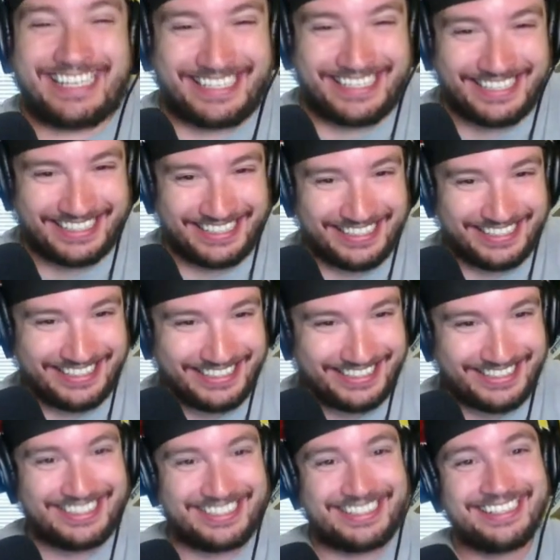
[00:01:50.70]

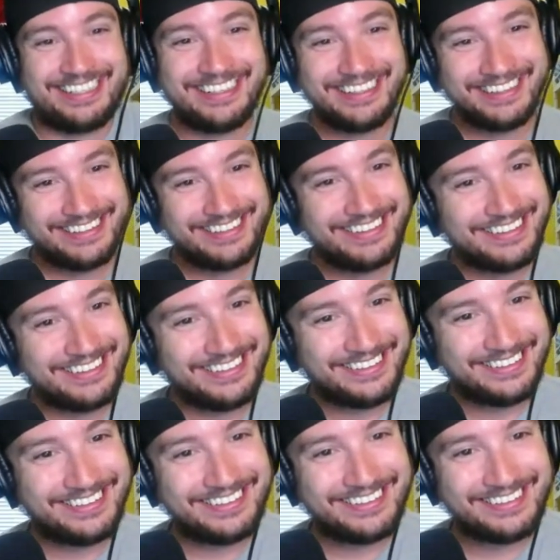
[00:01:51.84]

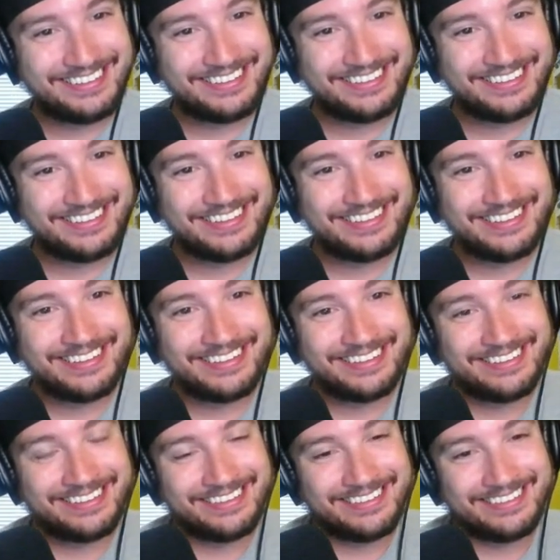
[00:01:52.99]

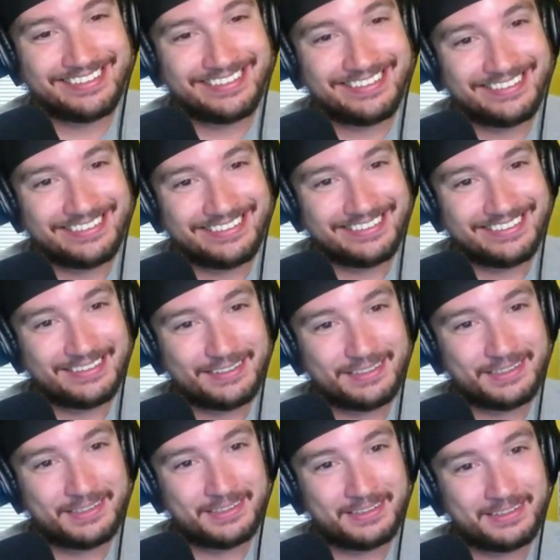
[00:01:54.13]

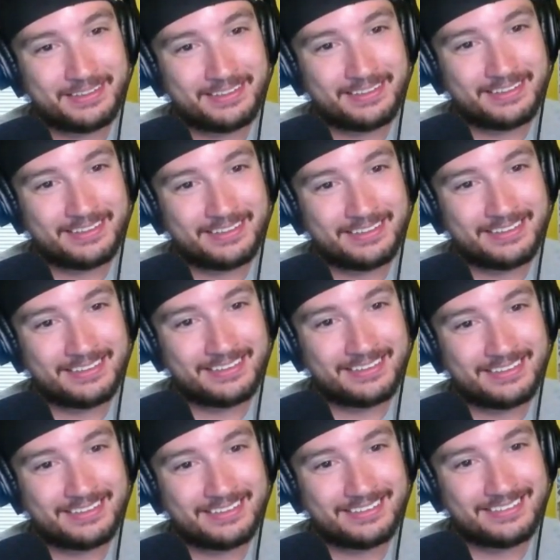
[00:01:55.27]

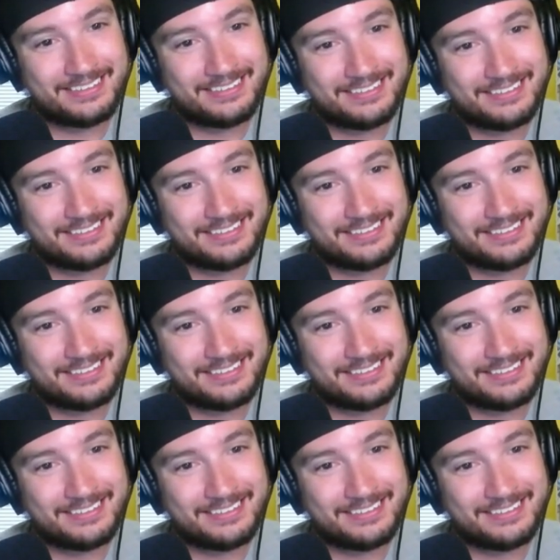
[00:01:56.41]
This person isn't speaking.